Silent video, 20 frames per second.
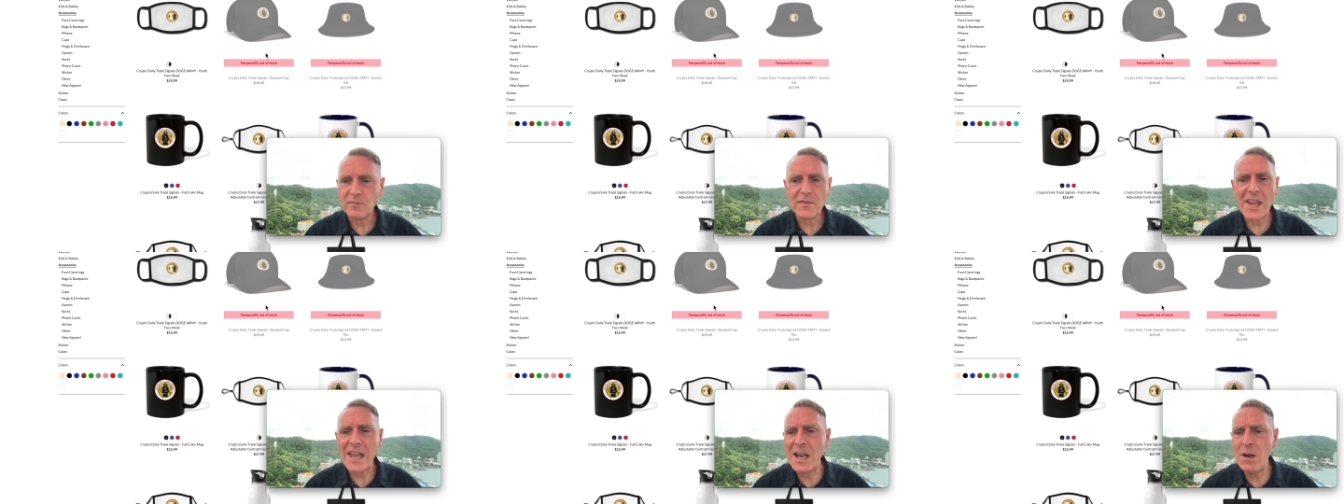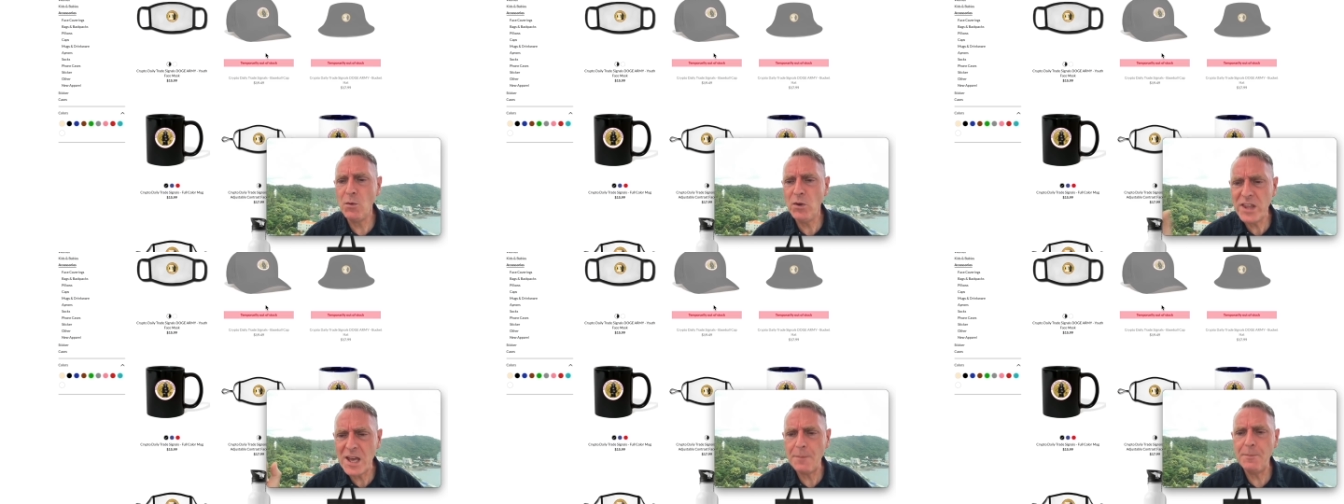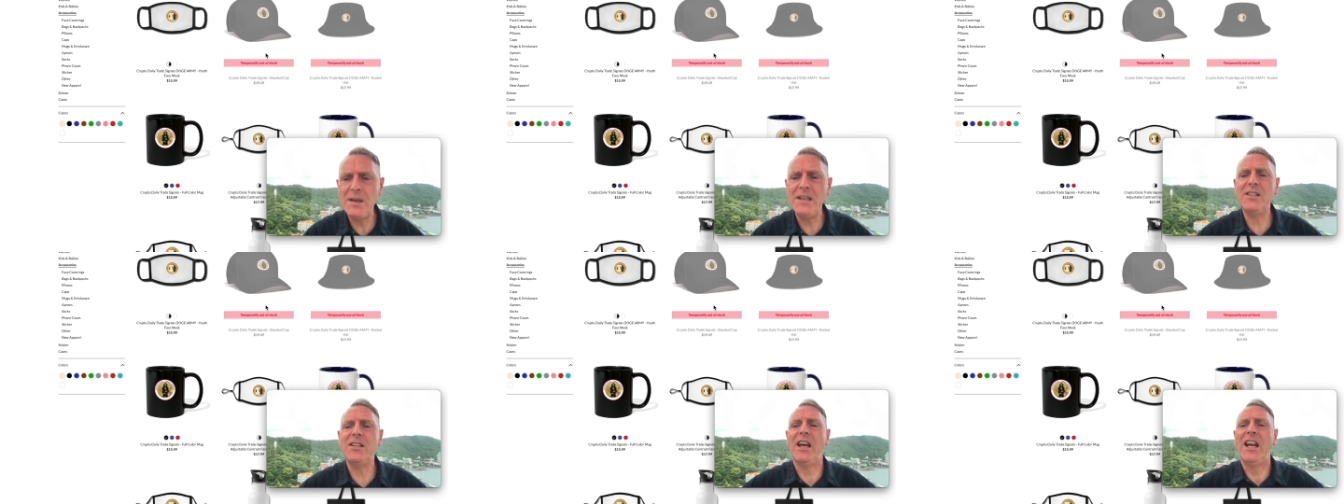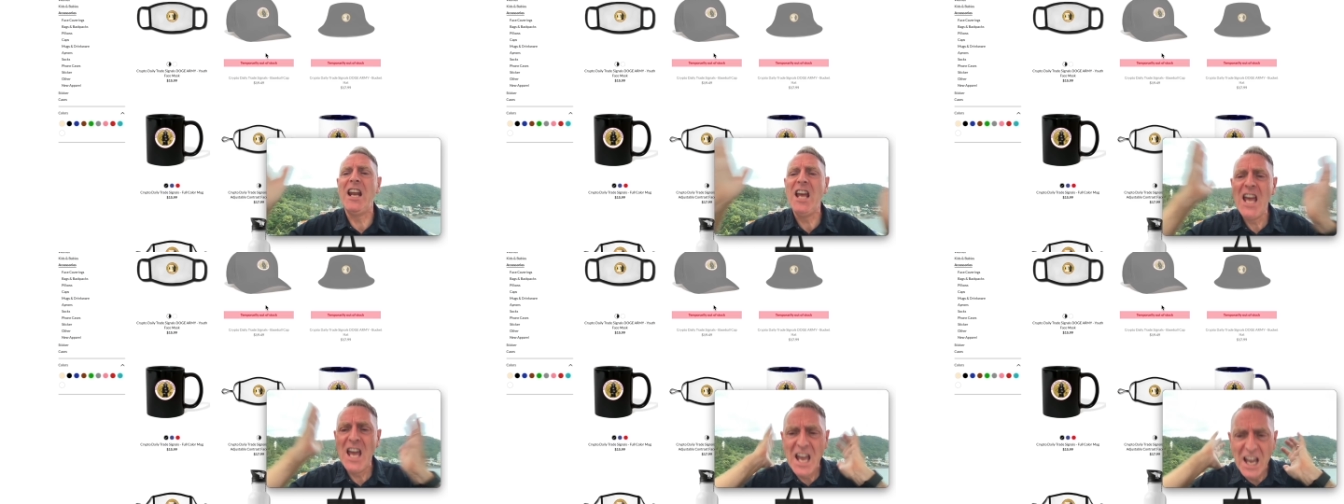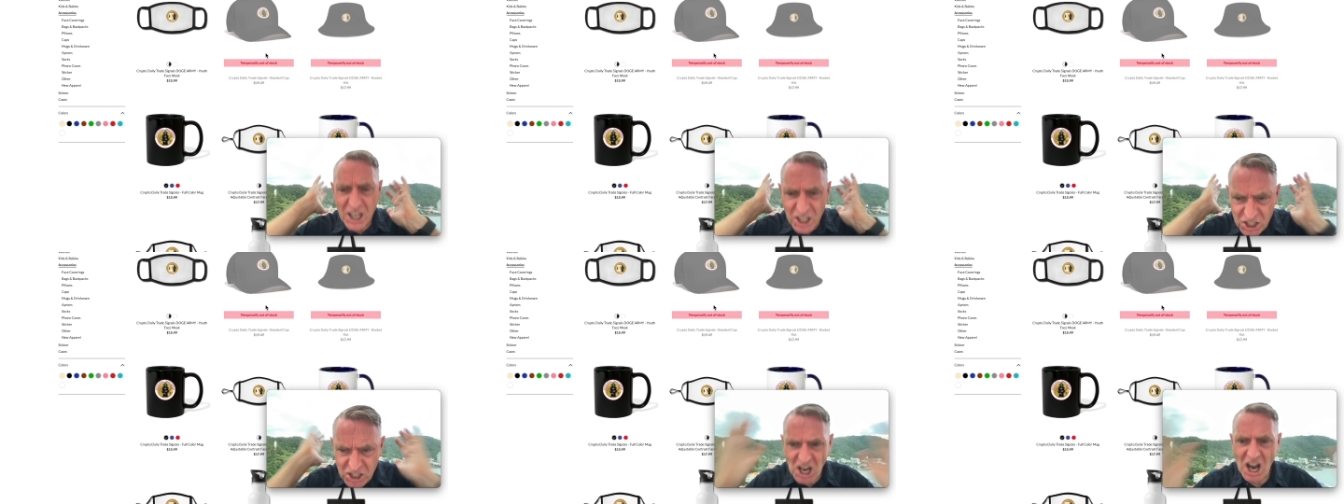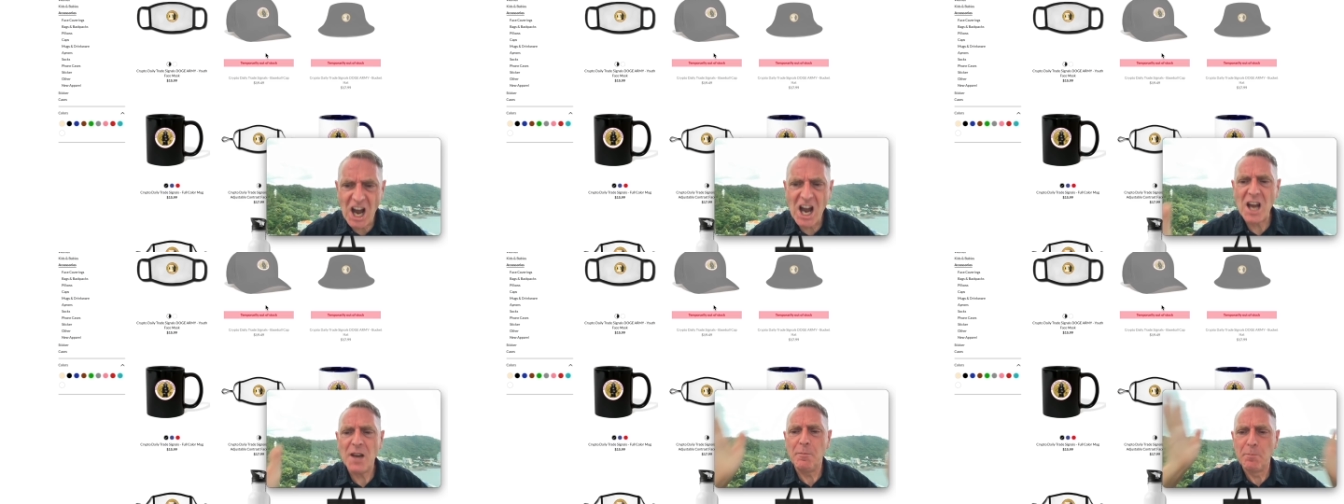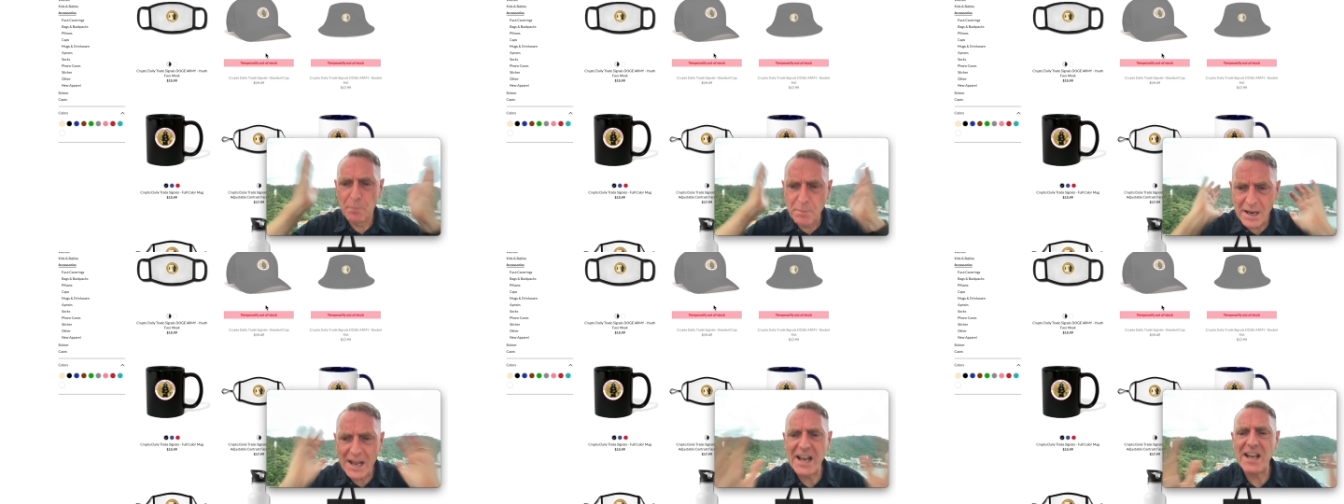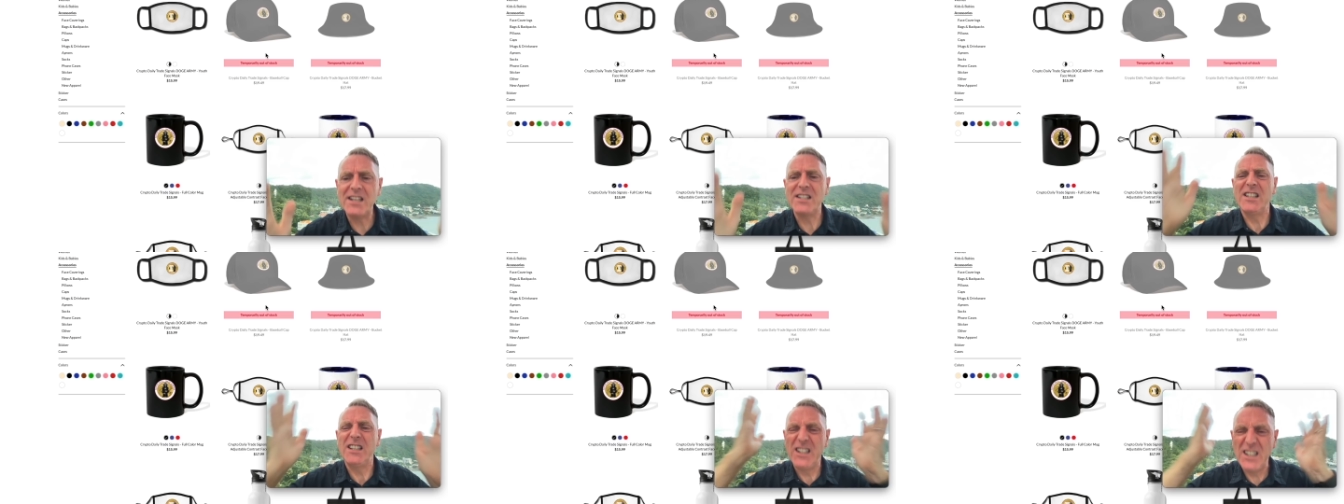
And with that being said, God bless